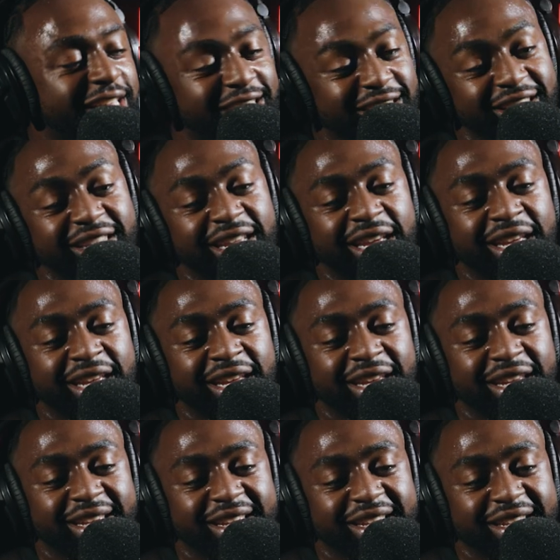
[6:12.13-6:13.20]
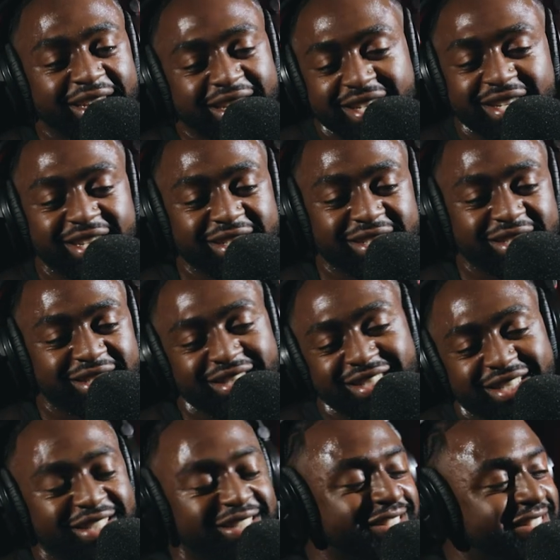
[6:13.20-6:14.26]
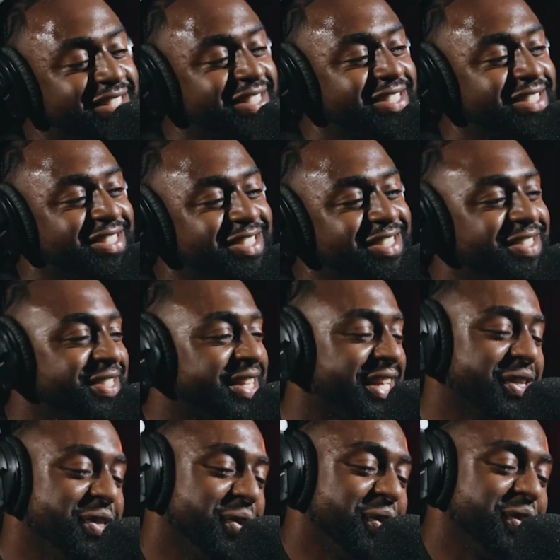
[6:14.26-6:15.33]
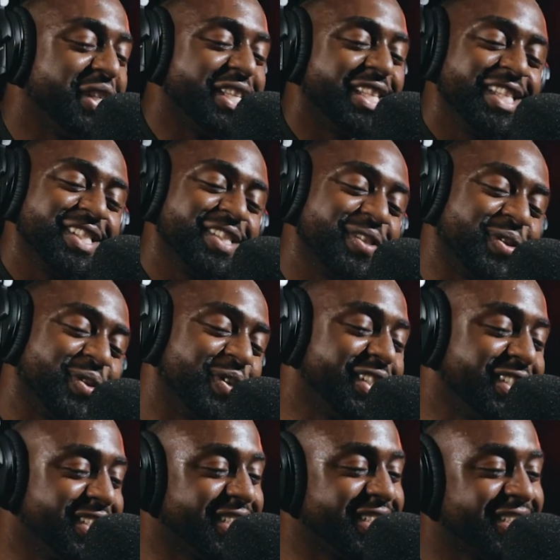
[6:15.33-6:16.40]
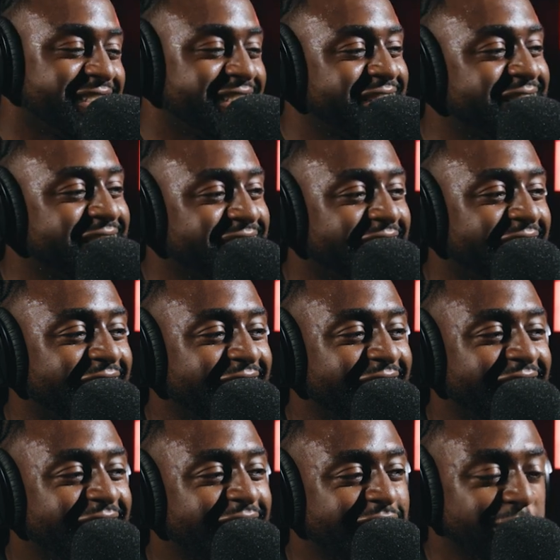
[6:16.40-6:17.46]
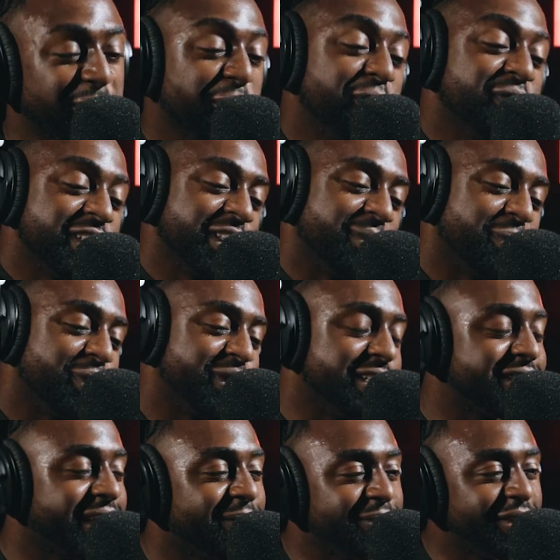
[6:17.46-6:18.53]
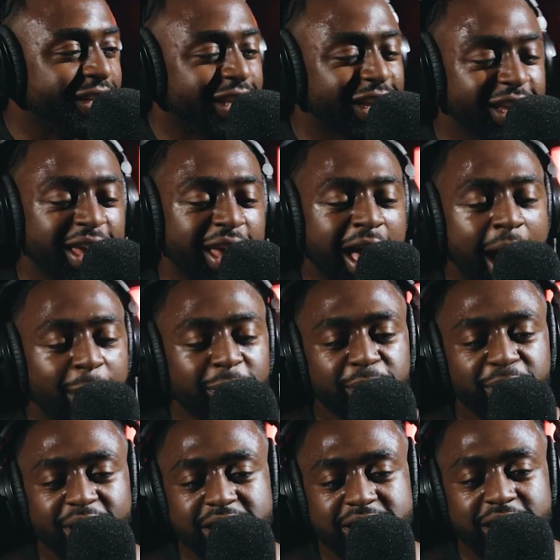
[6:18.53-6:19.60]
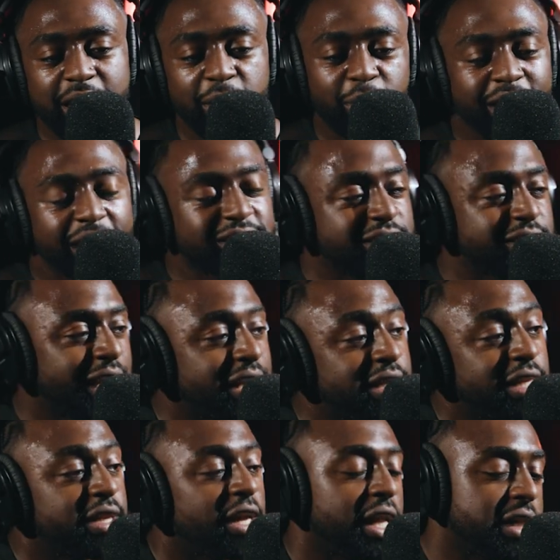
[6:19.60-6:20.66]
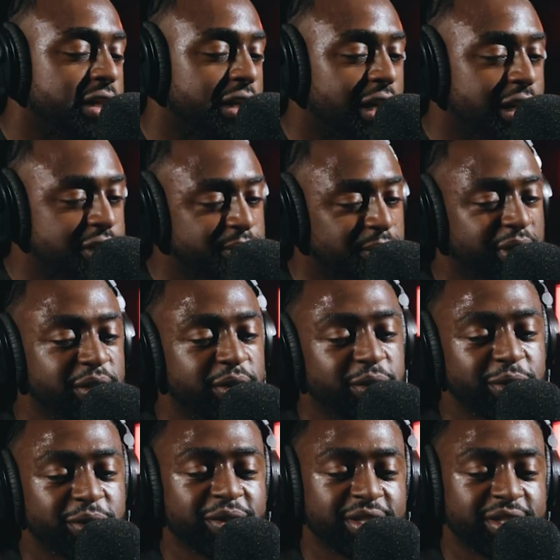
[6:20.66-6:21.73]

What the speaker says: And yeah, it's like you just need to listen to it. Just it's like the proof is in the pudding type thing. Like, I'm in a place now where I let the art speak, you know.